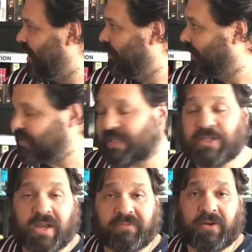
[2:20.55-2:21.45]
Because it's
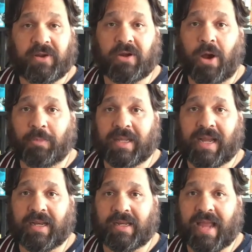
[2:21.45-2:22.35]
not a very
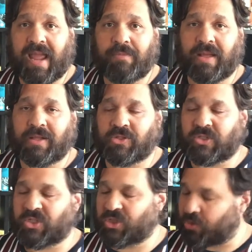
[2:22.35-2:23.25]
complicated game. It's
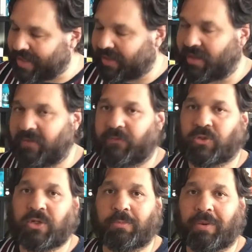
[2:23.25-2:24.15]
strictly for
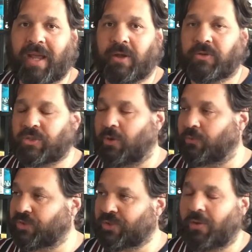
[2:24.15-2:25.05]
two players,
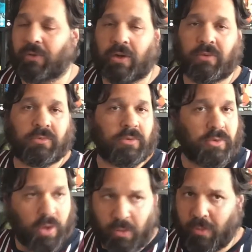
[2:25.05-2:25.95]
no solo,
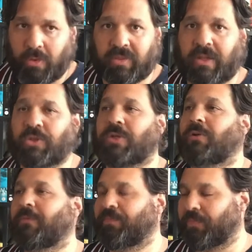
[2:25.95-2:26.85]
no more than
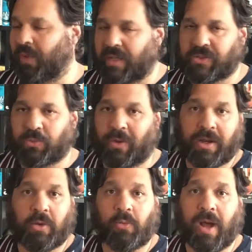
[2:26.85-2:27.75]
two. It's
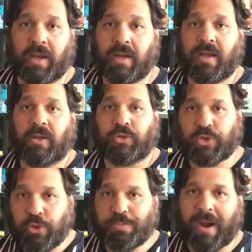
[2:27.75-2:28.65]
one-on-one,
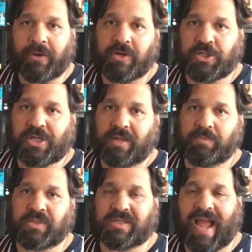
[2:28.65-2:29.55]
two pirate
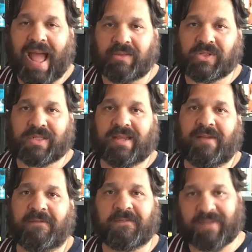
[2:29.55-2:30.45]
ships at sea
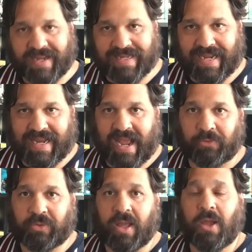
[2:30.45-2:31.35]
fighting it
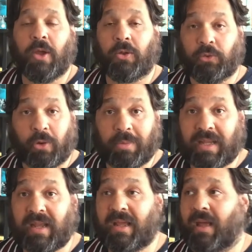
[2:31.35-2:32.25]
out.
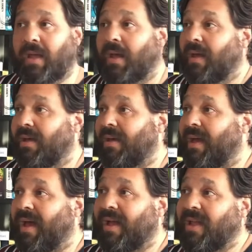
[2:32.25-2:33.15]
Normally
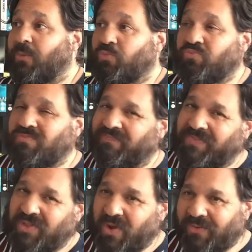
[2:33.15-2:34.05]
I
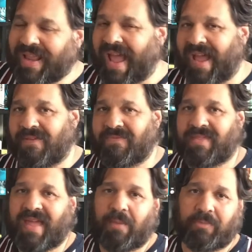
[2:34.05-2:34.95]
don't
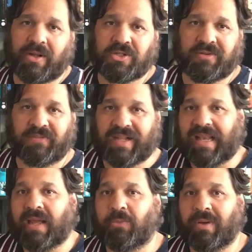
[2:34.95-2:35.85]
have that much of a
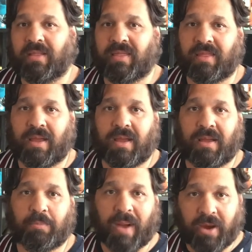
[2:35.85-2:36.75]
click with
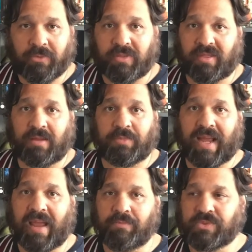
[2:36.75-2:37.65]
pirate-themed
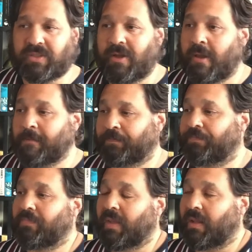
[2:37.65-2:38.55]
games,
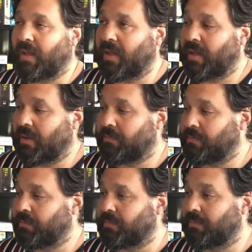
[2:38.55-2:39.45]

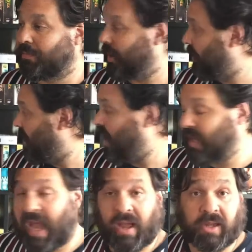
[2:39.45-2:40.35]
but
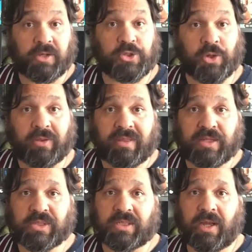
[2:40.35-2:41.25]
yeah, I enjoyed
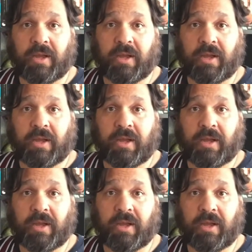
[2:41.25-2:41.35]
this.